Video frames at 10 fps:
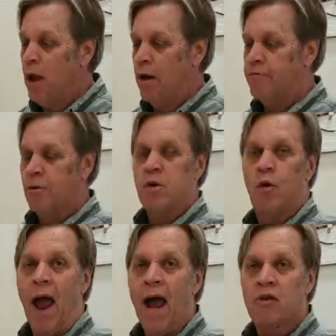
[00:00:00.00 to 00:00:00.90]
and from your
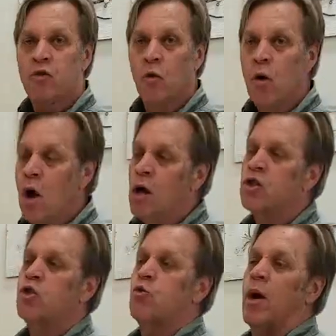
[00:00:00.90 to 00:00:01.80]
axle
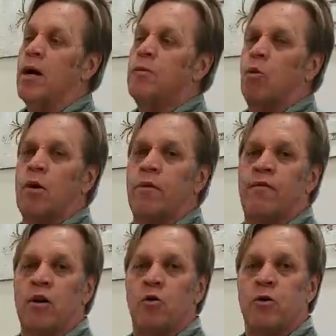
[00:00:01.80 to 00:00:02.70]
straight up to where the
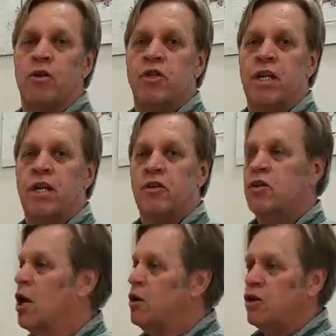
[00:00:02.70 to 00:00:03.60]
fender and the seat is,
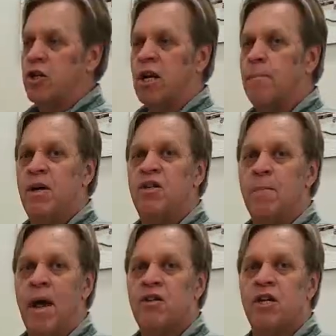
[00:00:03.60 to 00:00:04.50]
just take a piece of
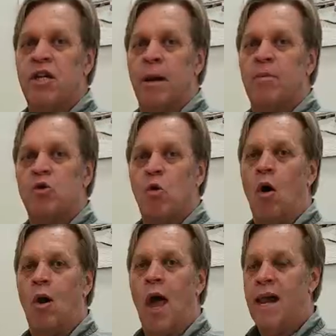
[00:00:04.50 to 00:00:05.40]
masking tape and draw a
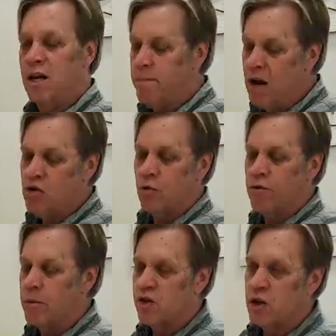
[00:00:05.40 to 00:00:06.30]
line and measure
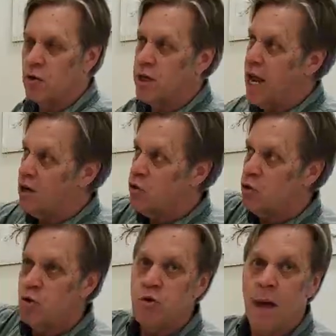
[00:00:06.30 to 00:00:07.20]
from the center of the axle
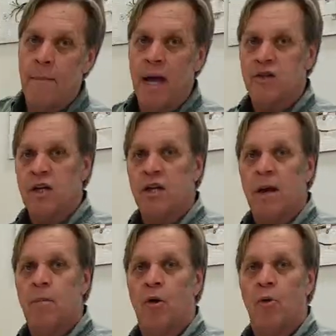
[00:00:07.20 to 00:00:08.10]
to that masking tape
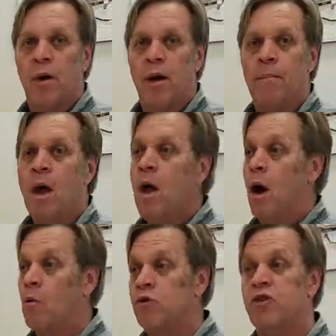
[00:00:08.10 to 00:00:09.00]
all the way up,
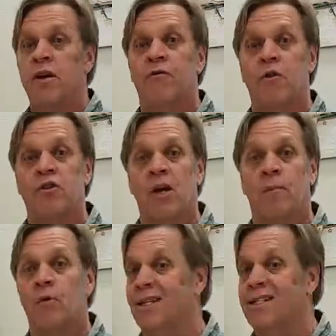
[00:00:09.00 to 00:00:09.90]
and we'll say, for
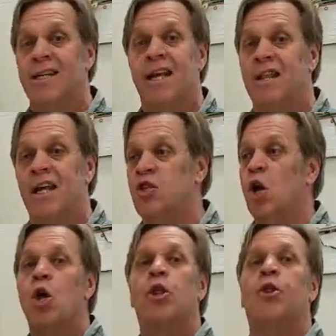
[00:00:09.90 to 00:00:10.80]
example, let's say that's
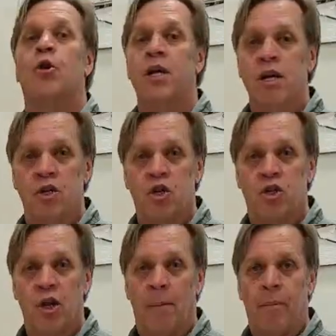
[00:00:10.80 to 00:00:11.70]
30 inches
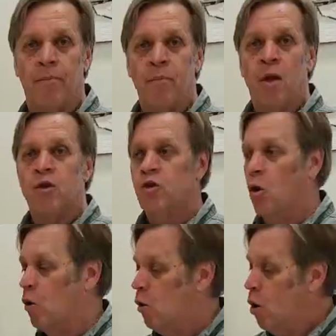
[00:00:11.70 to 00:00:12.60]
up.
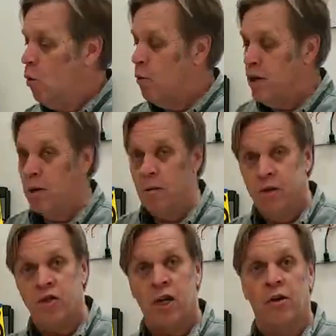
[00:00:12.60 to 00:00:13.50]
So when you
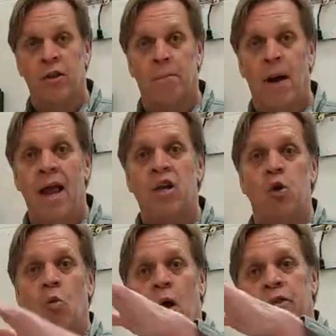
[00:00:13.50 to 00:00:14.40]
sit on the bike, you
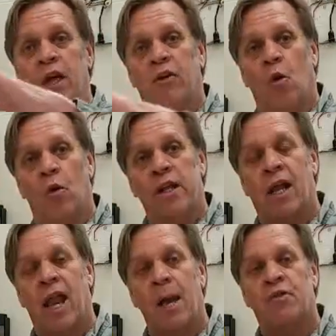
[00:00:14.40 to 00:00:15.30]
want that to only
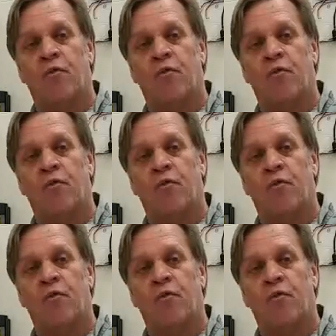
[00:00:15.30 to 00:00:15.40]
collapse